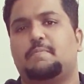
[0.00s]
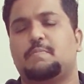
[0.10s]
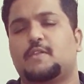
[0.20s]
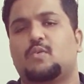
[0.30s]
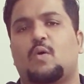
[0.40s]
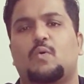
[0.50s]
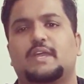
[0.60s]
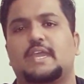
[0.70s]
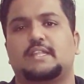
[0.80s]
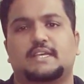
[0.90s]
people who are
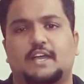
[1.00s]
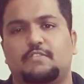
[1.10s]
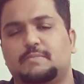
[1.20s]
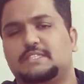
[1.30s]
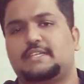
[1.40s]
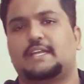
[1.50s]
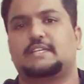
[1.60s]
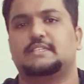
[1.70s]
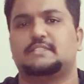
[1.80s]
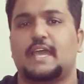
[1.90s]
working in the government sectors,